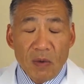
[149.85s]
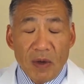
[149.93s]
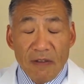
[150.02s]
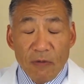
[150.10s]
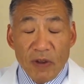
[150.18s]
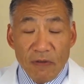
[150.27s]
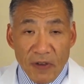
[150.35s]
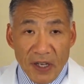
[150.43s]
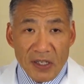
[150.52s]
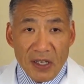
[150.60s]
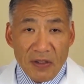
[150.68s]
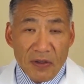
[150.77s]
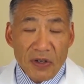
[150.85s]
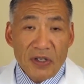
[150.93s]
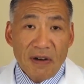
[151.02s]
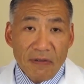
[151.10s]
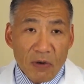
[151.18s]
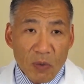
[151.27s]
If we fix it, there's
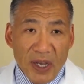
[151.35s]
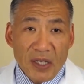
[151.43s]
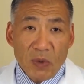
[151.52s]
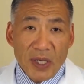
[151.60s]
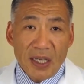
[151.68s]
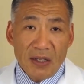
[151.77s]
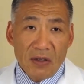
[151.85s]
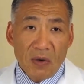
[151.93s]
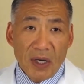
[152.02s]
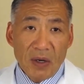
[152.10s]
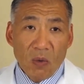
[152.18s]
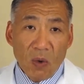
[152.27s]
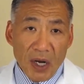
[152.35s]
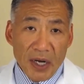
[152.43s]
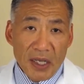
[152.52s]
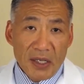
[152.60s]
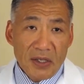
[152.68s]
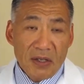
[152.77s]
several ways we can do it. One
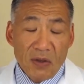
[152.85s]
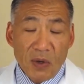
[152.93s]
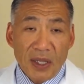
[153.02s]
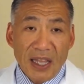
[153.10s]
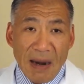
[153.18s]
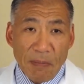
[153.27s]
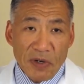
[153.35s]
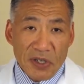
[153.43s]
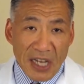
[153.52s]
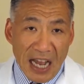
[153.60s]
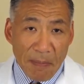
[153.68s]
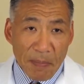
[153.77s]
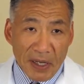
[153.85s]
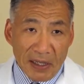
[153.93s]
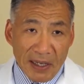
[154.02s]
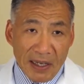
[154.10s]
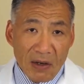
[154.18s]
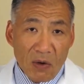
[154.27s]
is to do it
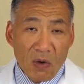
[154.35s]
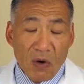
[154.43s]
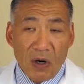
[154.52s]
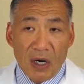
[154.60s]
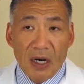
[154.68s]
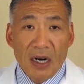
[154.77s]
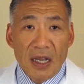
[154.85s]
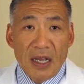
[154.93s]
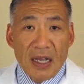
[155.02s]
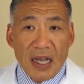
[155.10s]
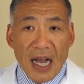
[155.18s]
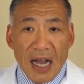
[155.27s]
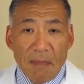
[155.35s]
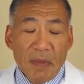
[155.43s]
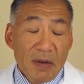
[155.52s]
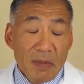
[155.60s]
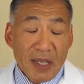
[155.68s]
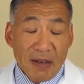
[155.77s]
laparoscopically or
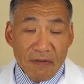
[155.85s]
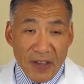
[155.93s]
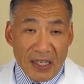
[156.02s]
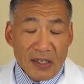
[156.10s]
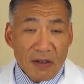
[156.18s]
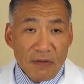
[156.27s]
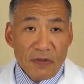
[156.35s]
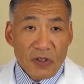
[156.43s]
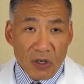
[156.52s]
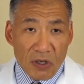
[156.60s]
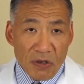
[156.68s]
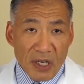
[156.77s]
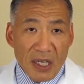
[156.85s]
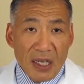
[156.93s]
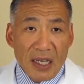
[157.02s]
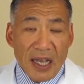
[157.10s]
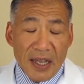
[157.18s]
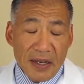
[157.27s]
minimally invasive surgery,
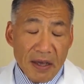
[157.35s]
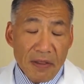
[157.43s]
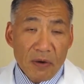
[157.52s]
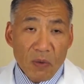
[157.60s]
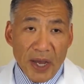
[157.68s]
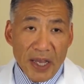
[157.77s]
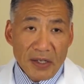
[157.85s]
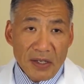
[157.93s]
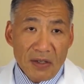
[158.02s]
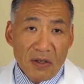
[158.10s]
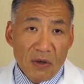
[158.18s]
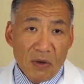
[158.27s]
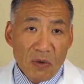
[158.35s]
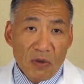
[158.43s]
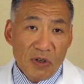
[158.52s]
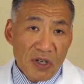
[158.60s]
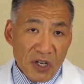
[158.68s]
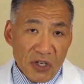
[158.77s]
and the other way is to do
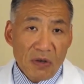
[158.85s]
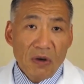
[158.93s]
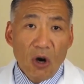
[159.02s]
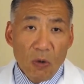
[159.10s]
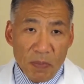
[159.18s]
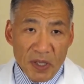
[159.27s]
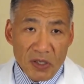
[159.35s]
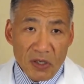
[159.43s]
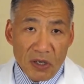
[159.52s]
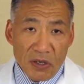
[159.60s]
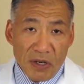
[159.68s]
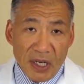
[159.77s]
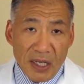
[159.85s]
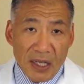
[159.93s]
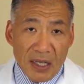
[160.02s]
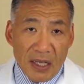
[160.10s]
traditional open surgery.